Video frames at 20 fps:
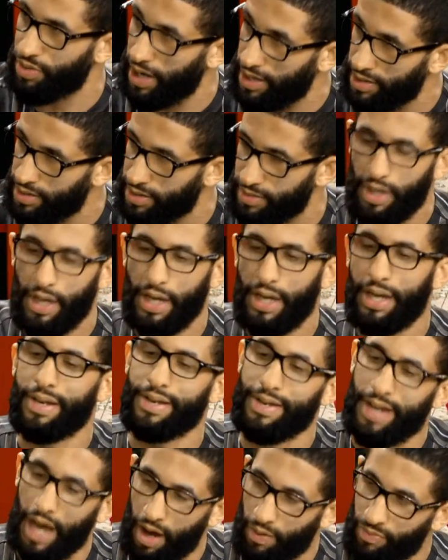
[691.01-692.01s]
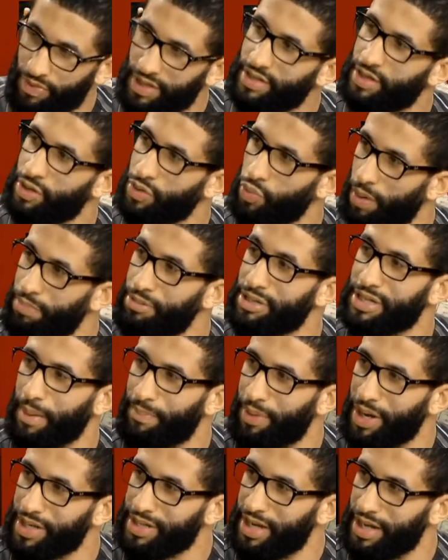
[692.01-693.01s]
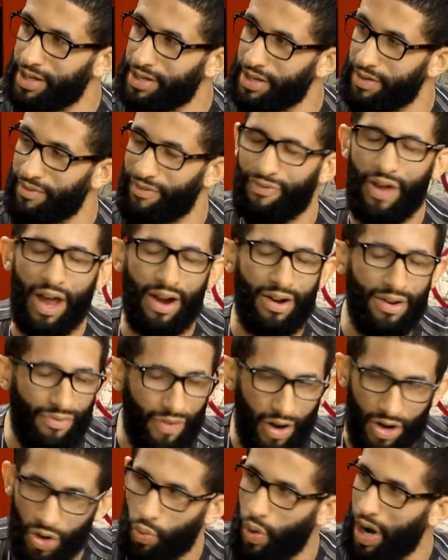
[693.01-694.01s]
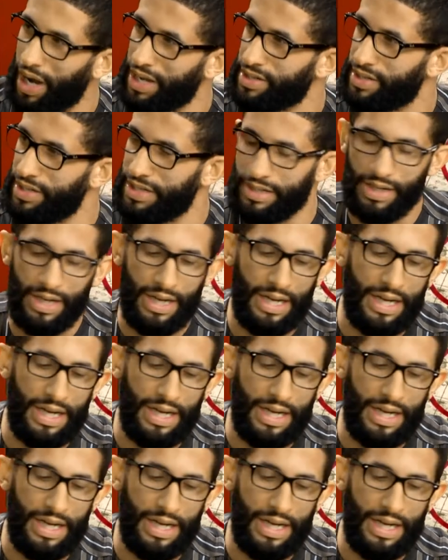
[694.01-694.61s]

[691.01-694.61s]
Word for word: right? Mm-hmm. Now, this is what Mister President did very, very wisely,